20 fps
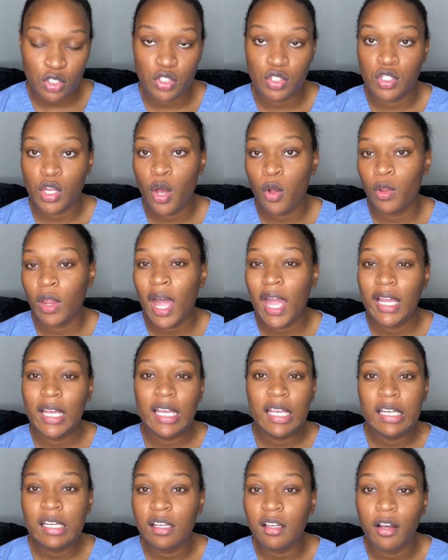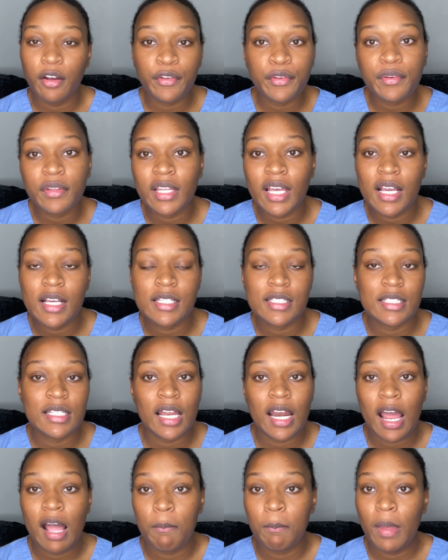So like any other things that
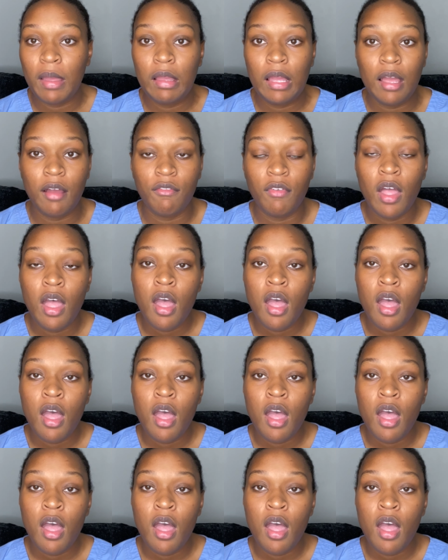I may have